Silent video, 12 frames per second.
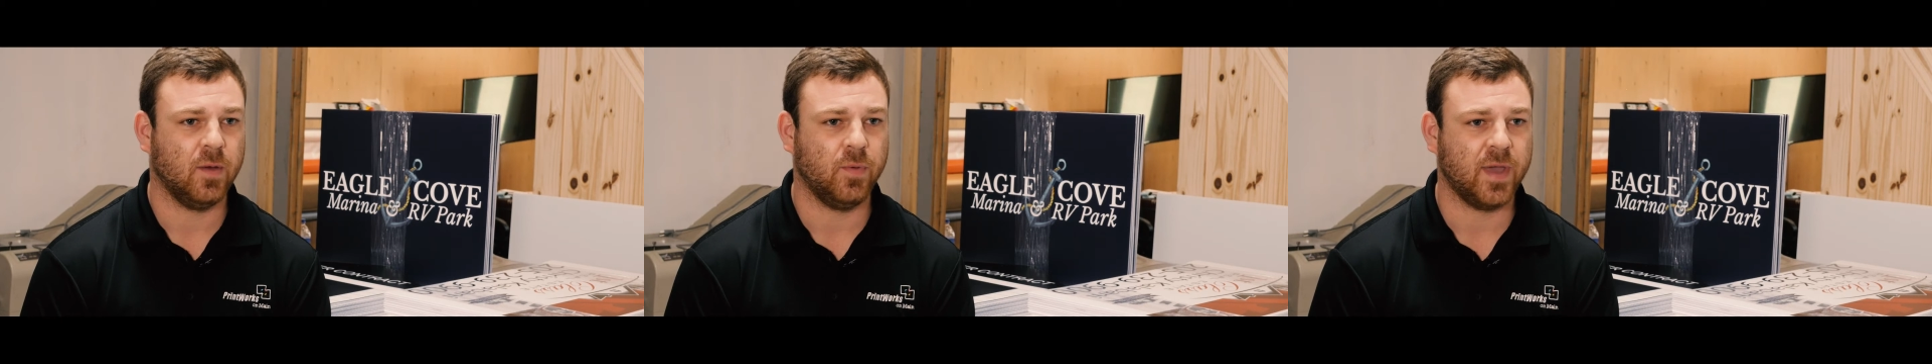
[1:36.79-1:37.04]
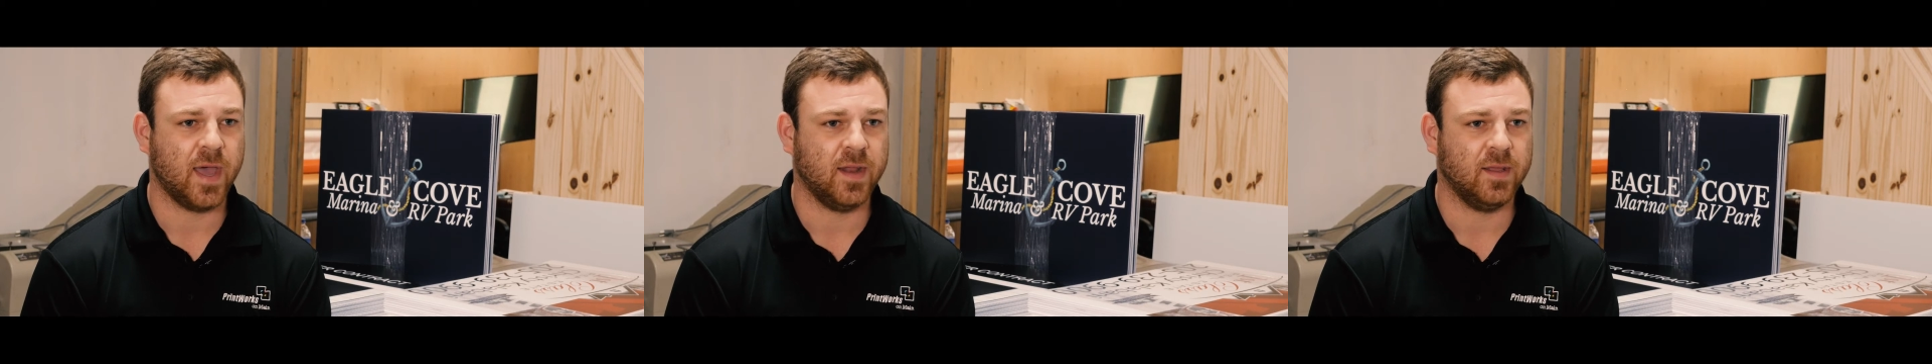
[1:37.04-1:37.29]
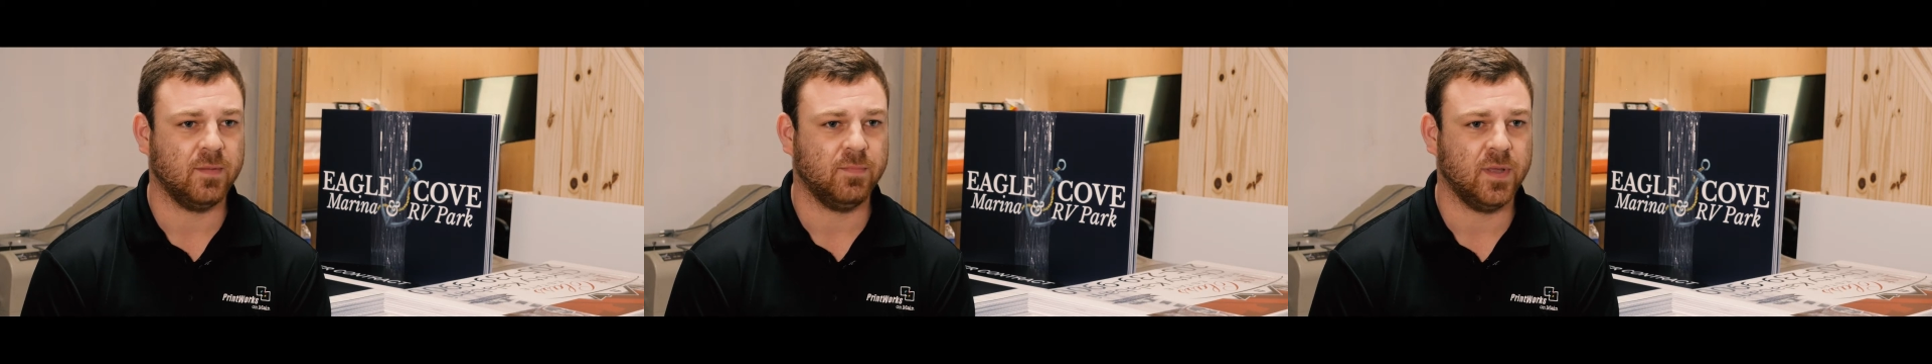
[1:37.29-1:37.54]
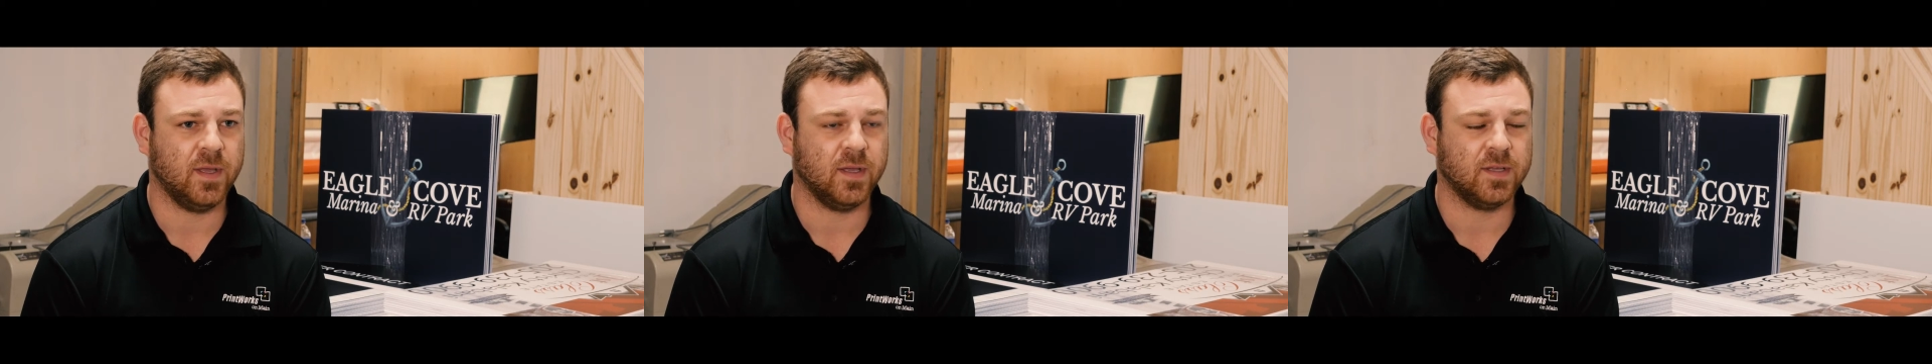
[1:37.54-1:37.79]
we had
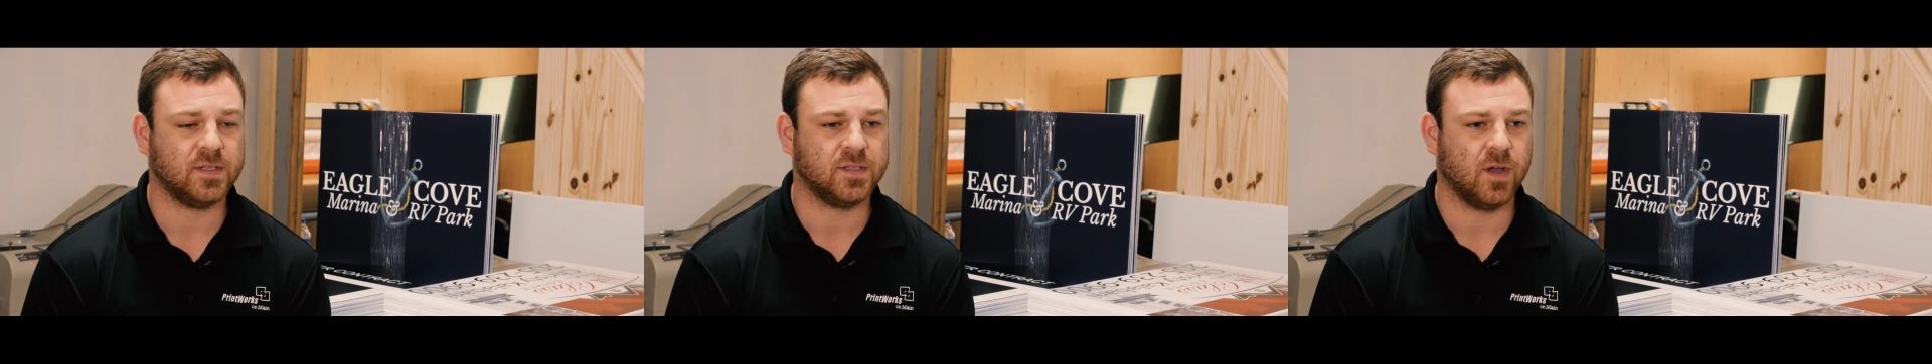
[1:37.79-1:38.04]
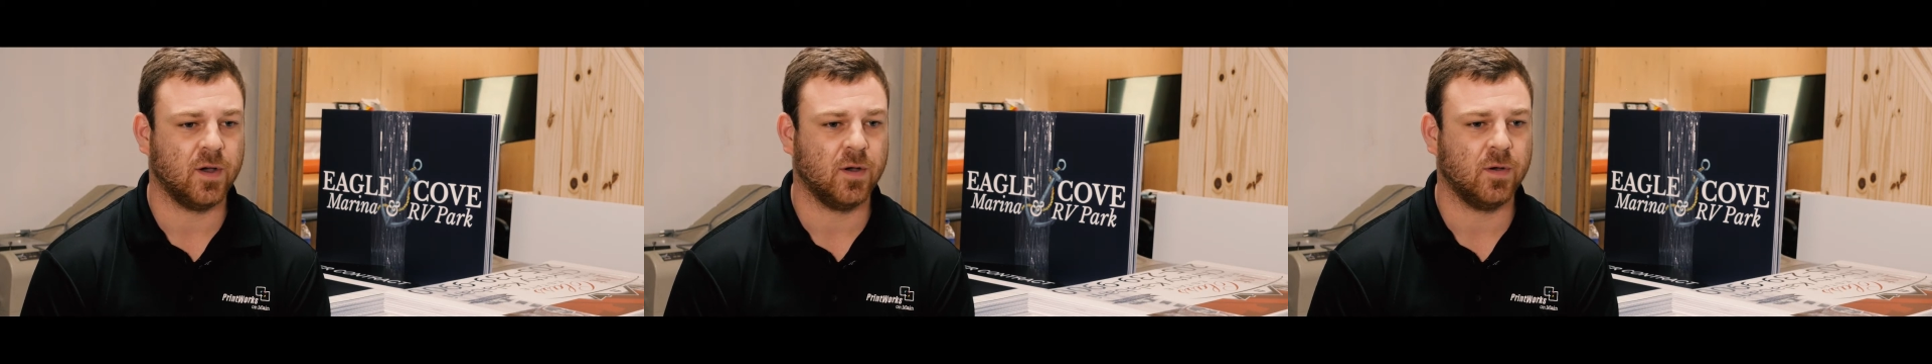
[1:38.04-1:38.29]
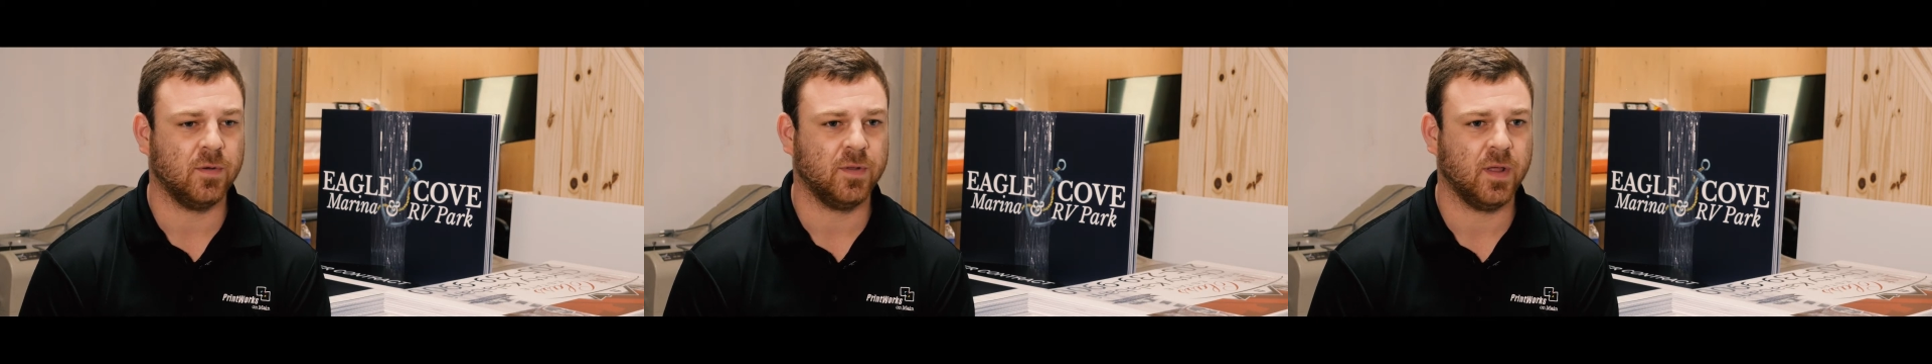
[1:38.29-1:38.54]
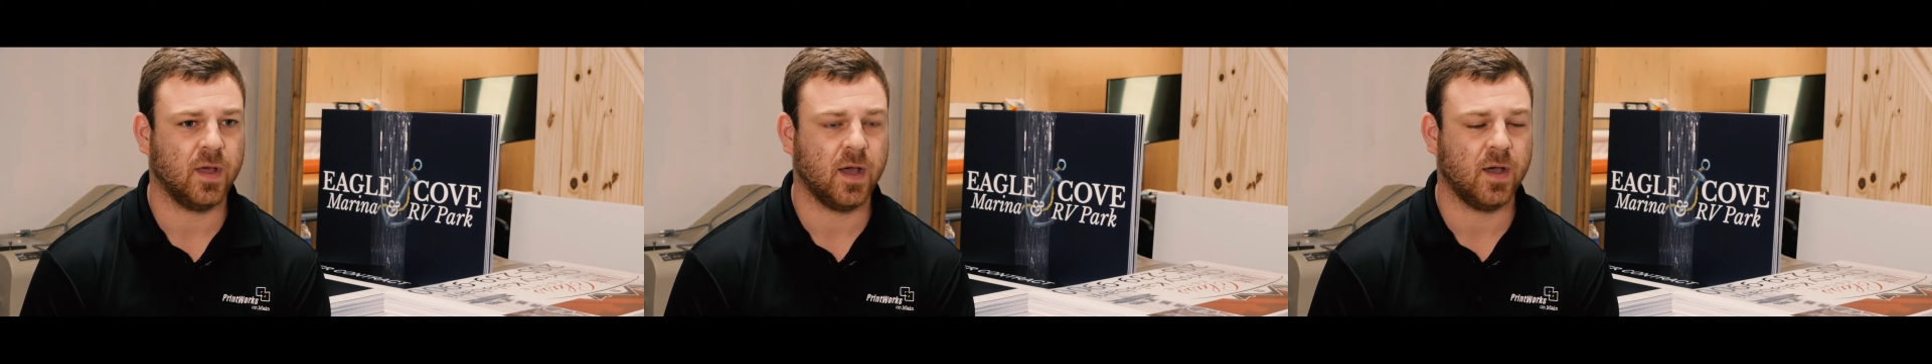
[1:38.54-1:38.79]
it being installed
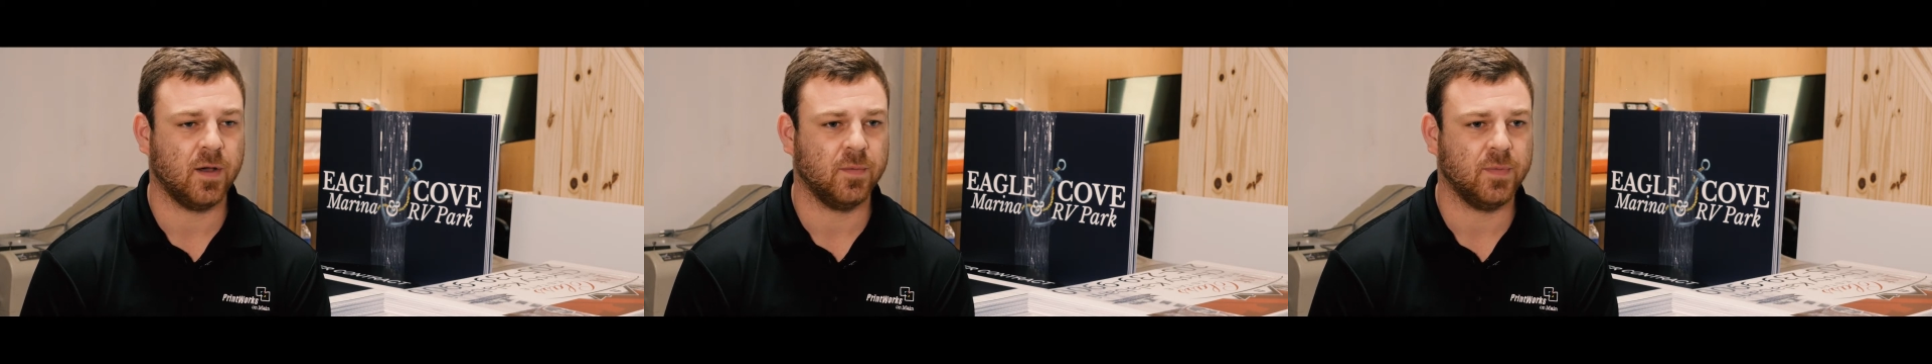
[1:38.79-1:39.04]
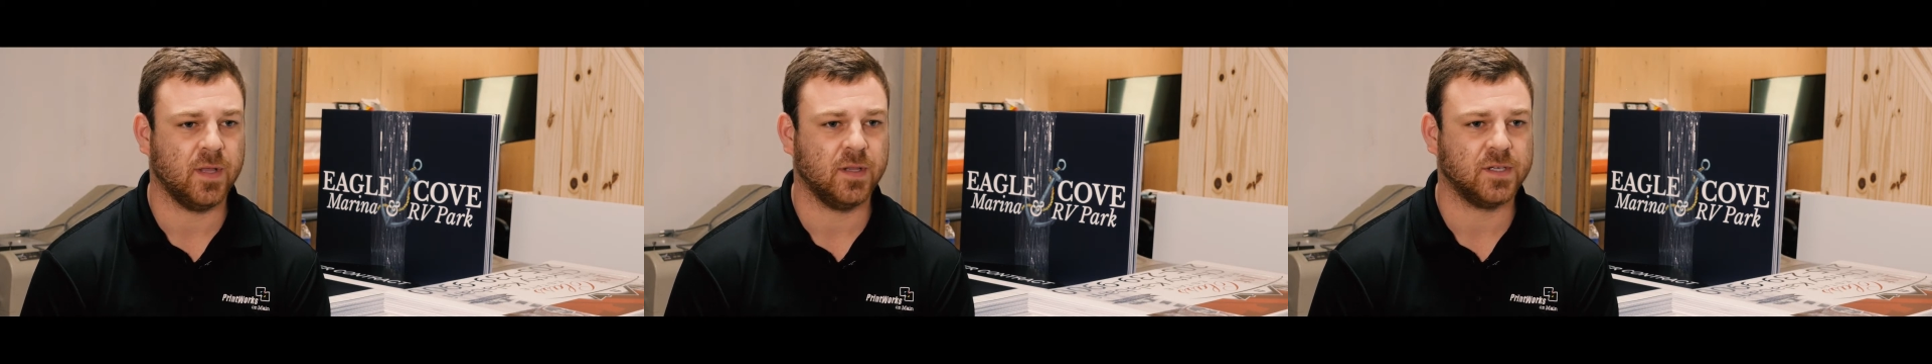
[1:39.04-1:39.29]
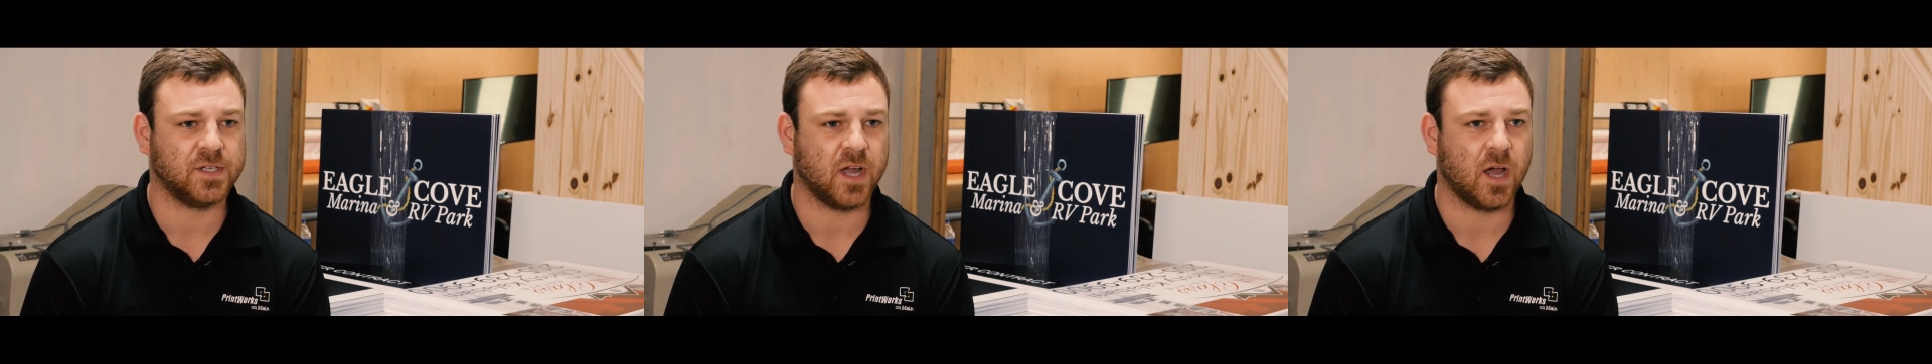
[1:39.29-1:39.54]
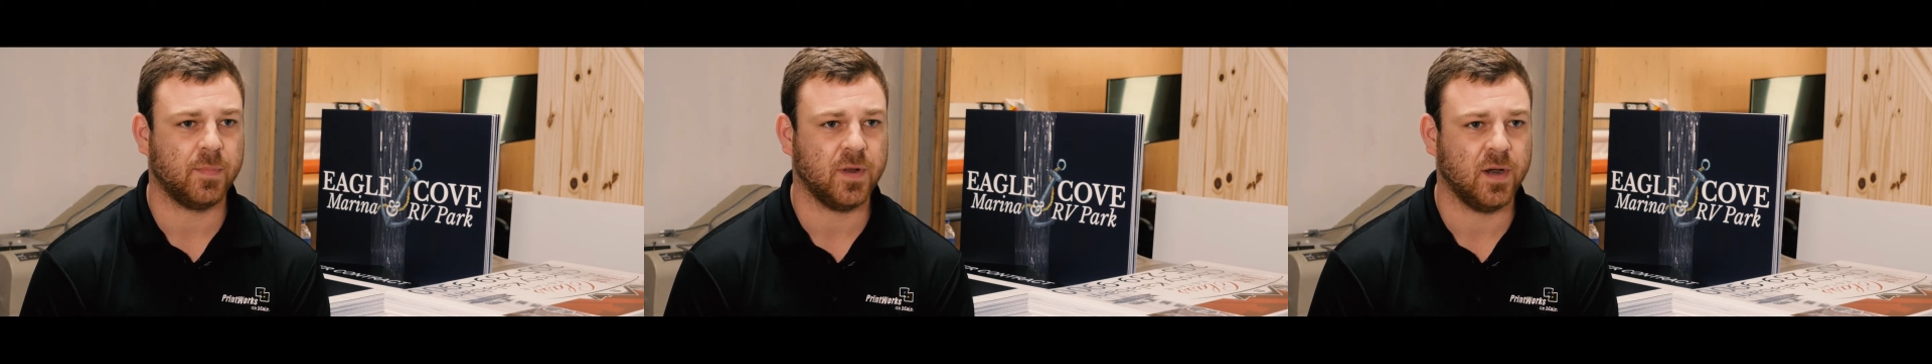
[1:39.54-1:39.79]
in the
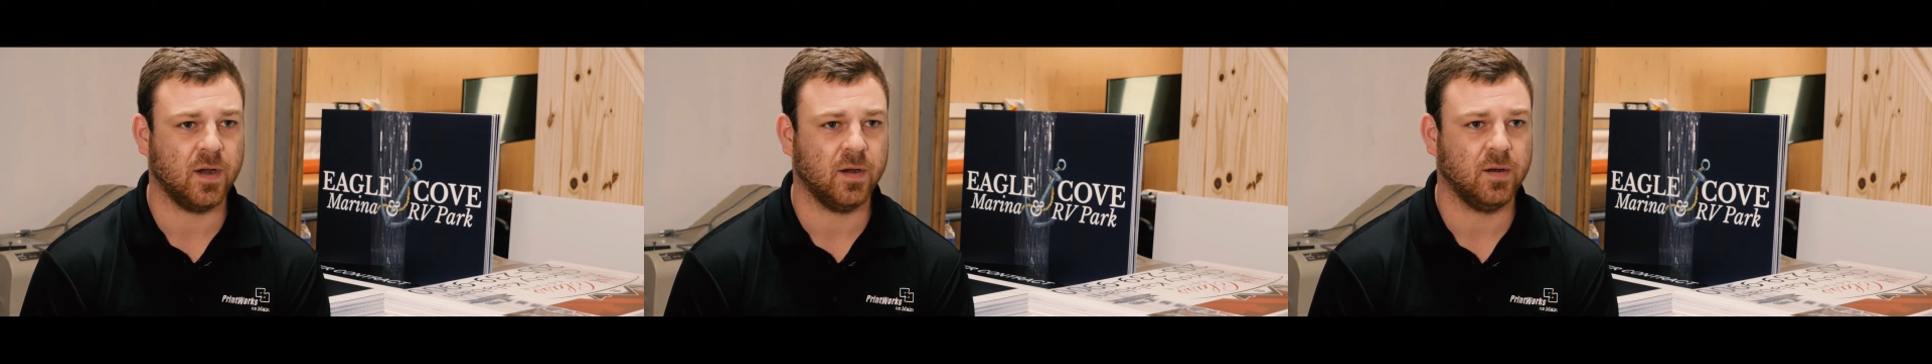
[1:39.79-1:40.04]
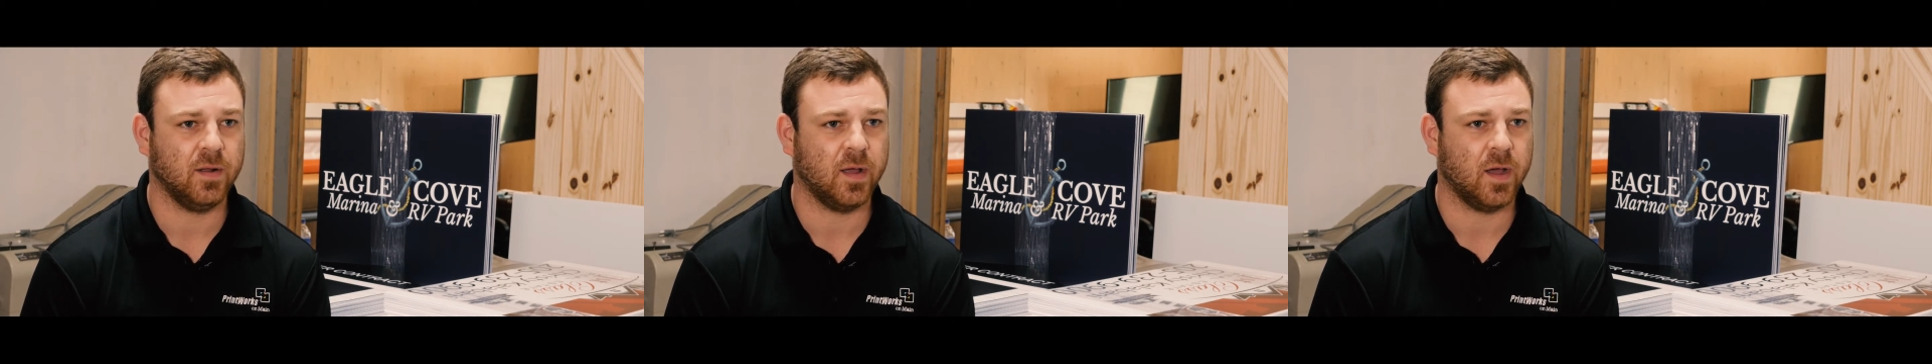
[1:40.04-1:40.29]
shop here.